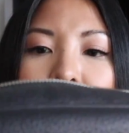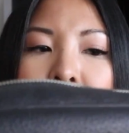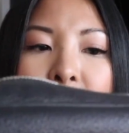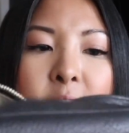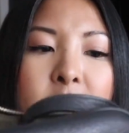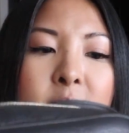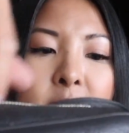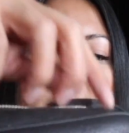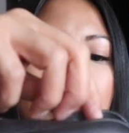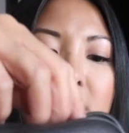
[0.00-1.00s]
kind of like
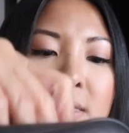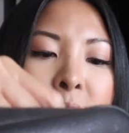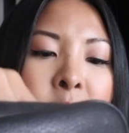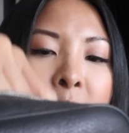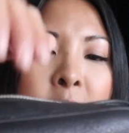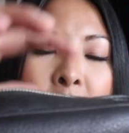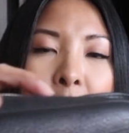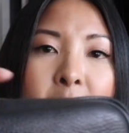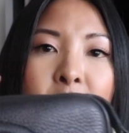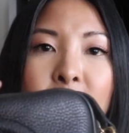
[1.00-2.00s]
this,
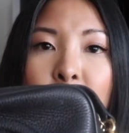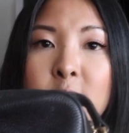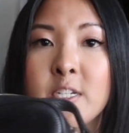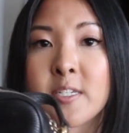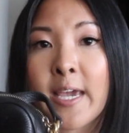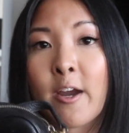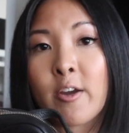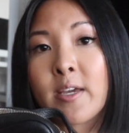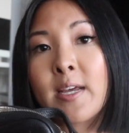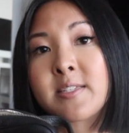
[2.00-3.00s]
and then they'll just
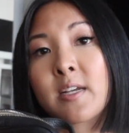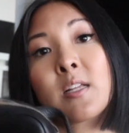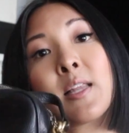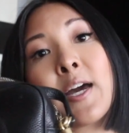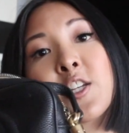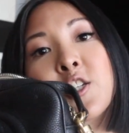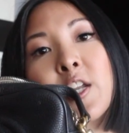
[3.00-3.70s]
carry it as a clutch.